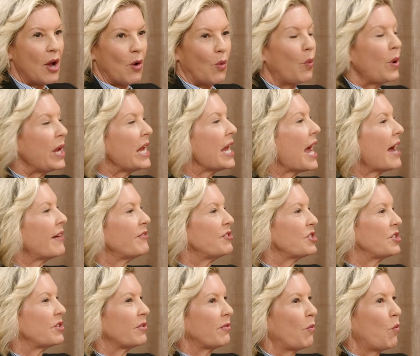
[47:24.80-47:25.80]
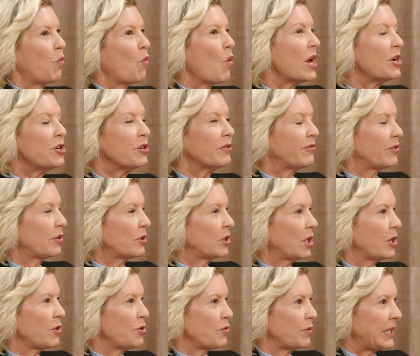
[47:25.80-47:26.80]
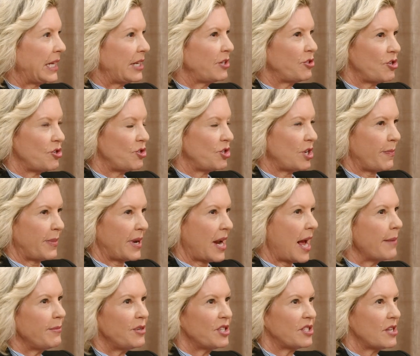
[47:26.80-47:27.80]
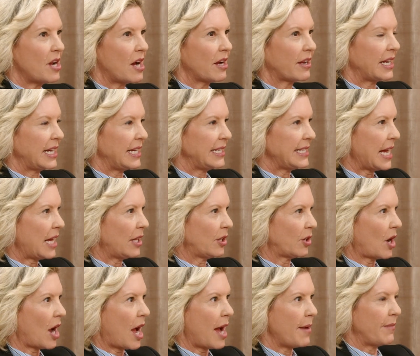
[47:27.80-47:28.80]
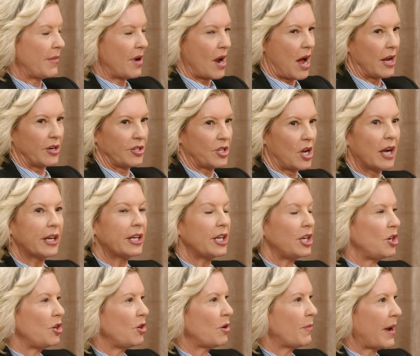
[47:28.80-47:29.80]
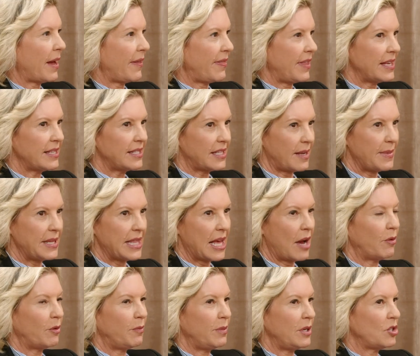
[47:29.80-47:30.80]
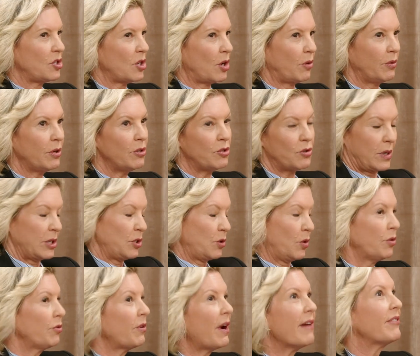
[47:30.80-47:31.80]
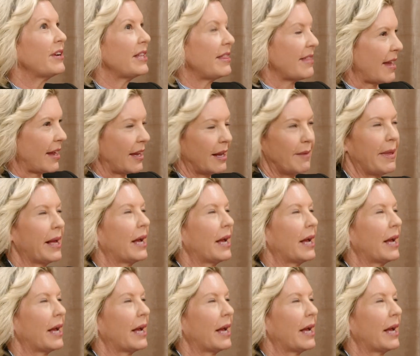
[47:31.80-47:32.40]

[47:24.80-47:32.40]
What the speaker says: we have just a wonderful close relationship, and I'm just not gonna tell her, "I'm not talking to you about this." I mean, that would be so rude, so I told her everything, and I'm like,